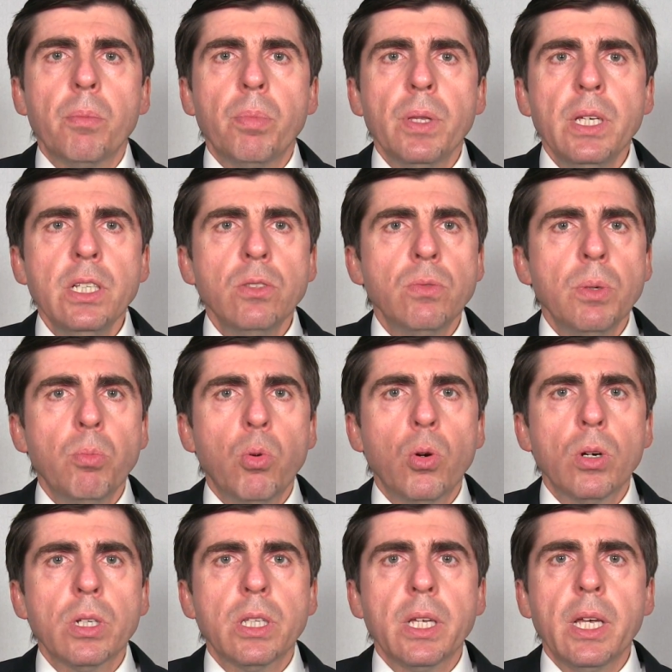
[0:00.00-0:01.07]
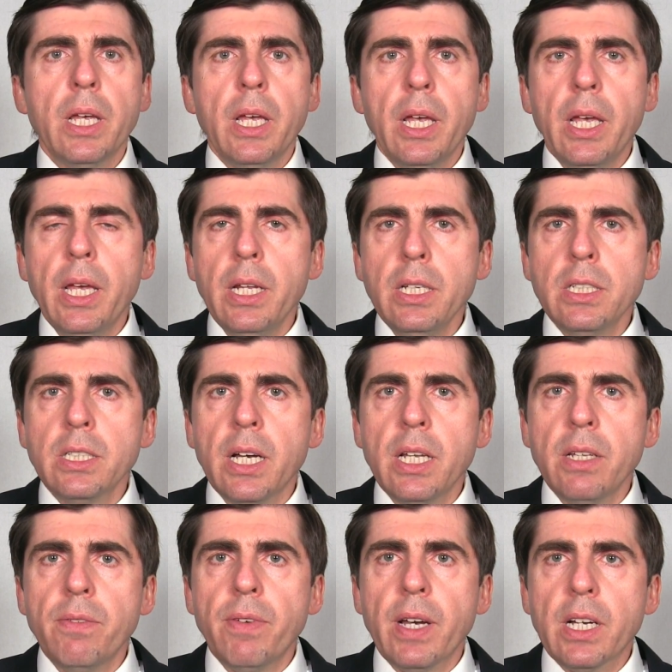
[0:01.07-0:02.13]
Please report any
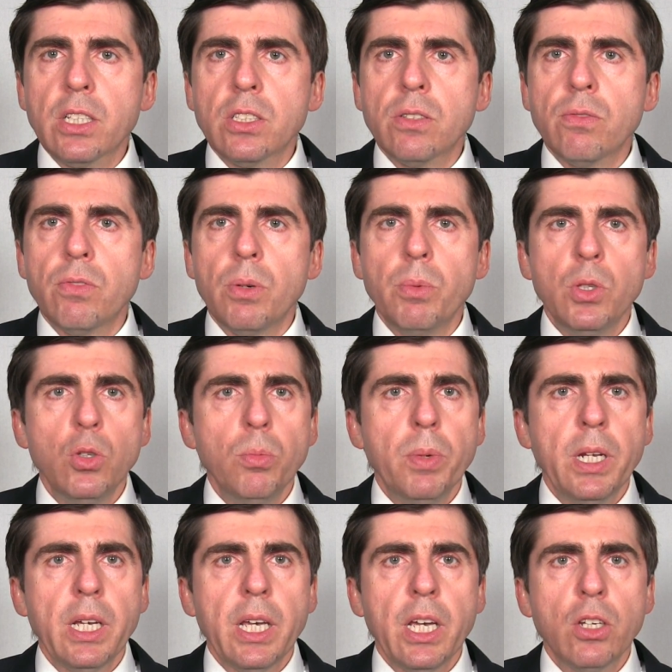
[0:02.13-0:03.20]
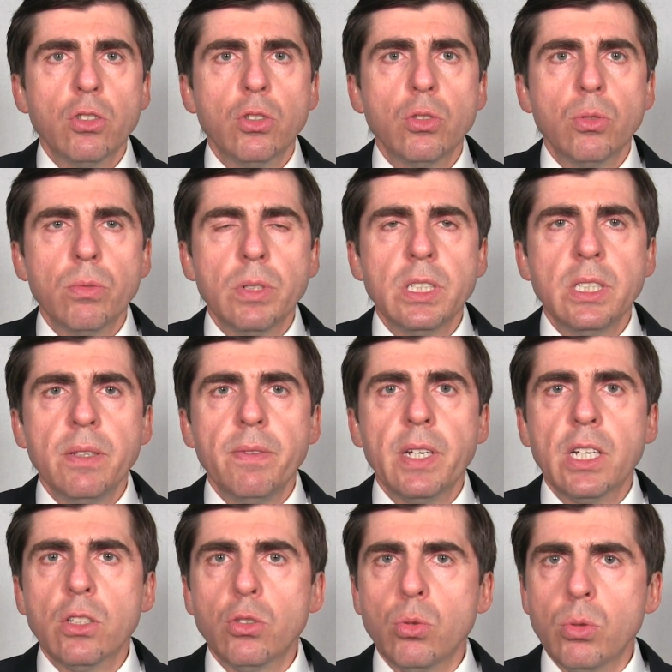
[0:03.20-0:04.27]
side effects from a new medication you're
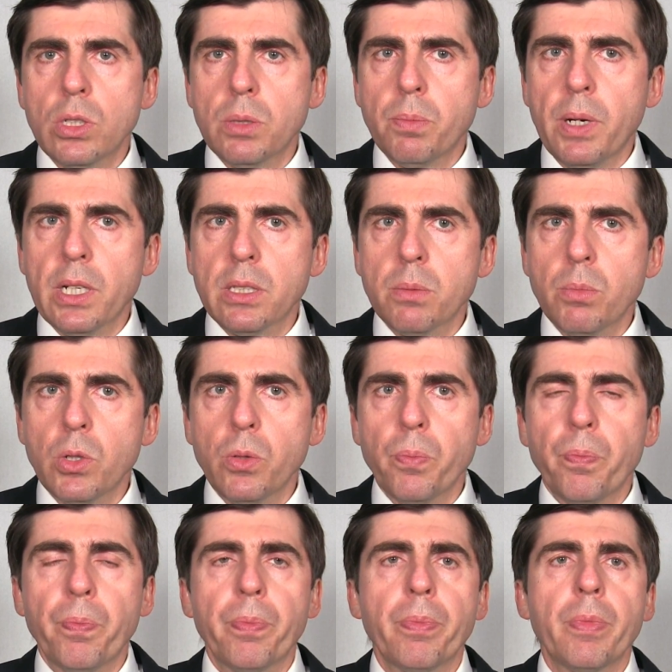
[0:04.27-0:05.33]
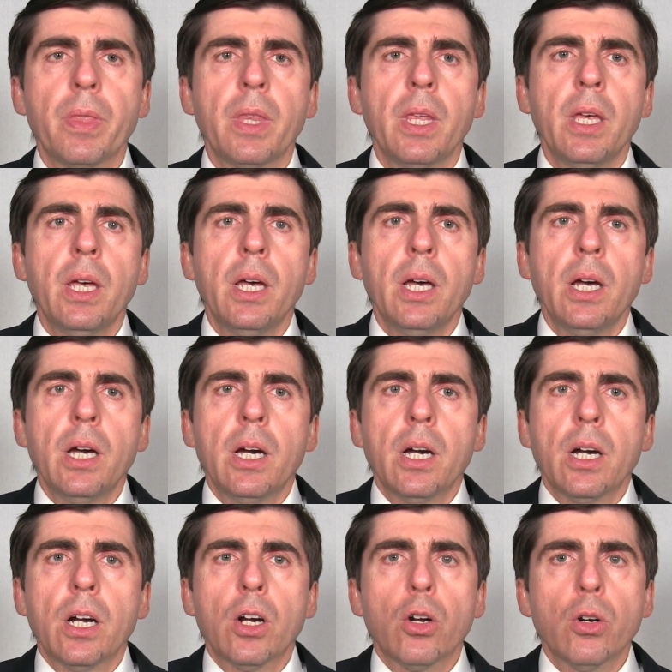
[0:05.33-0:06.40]
receiving as soon as possible.
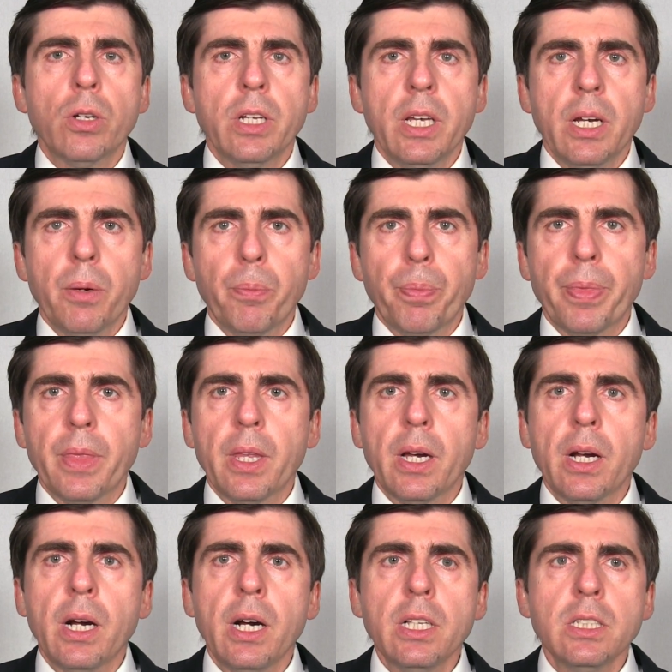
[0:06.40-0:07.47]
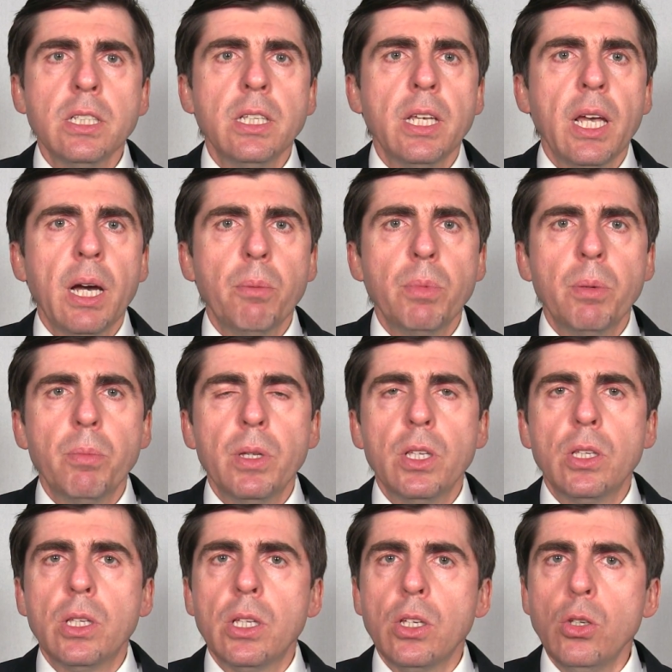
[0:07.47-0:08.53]
Hernia. Cuts in the
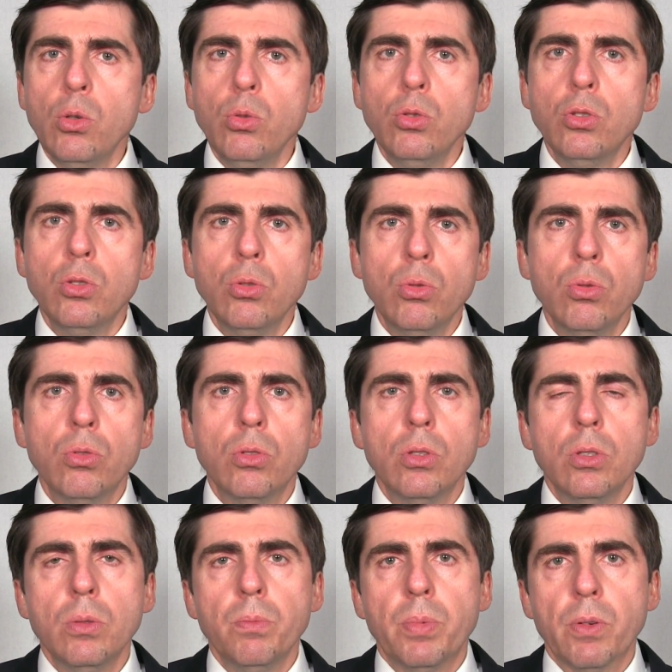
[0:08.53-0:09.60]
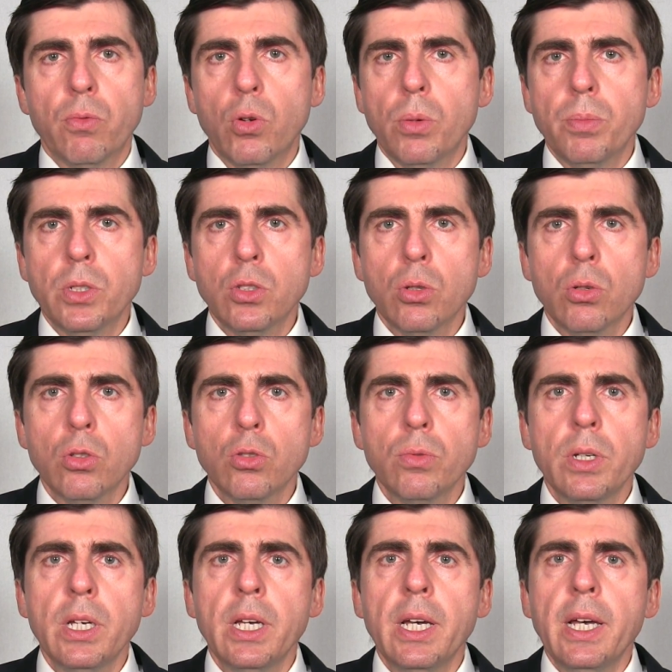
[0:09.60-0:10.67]
abdomen used to perform the
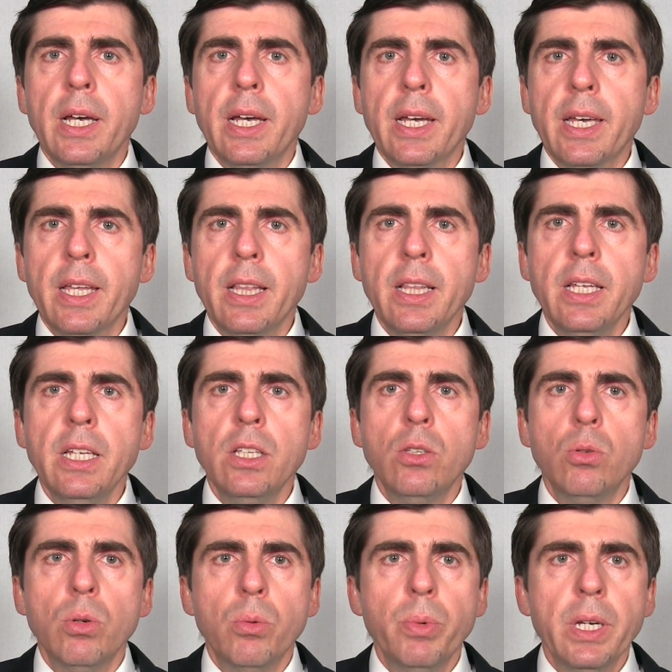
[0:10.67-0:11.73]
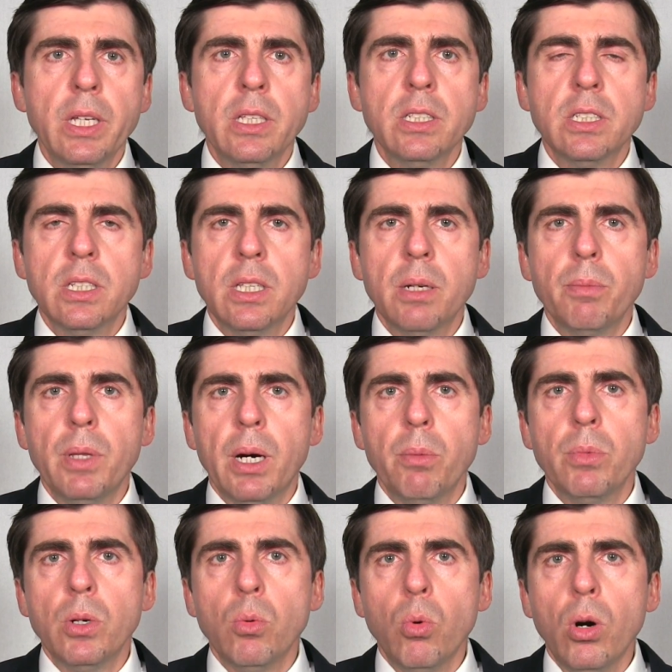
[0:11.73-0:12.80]
surgery can lead to a weakness in the
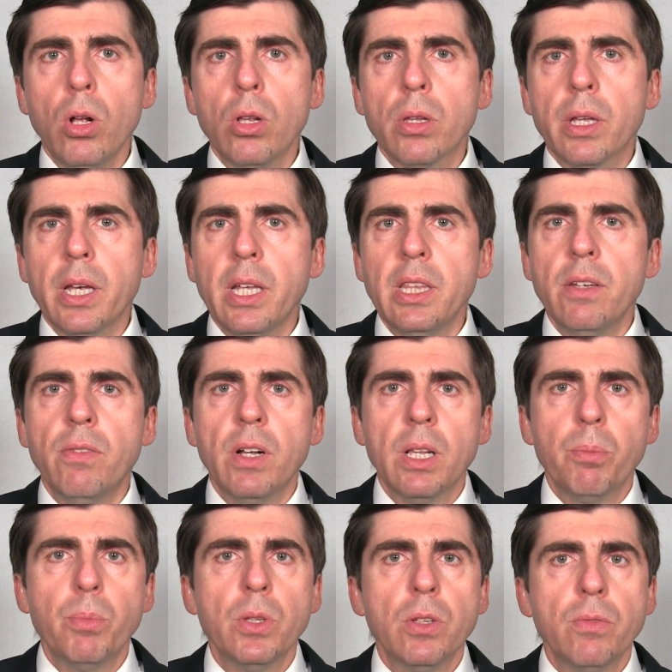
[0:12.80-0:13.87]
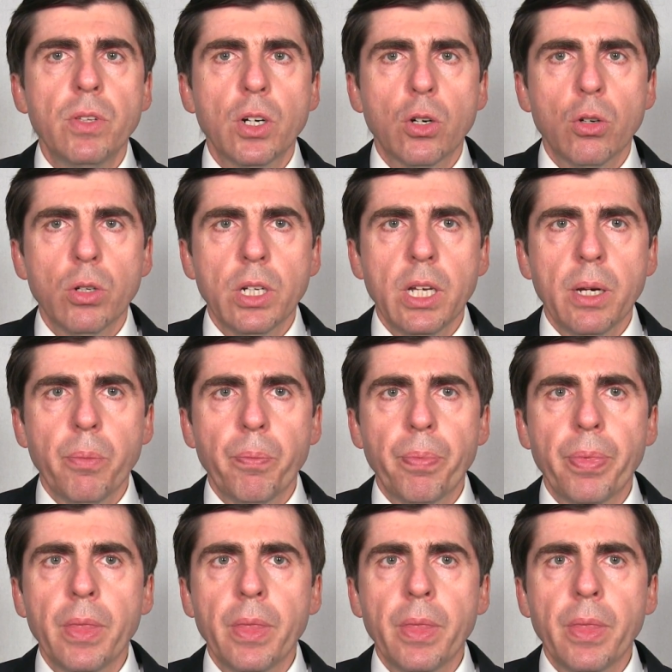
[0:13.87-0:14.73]
abdominal wall and development of the hernia.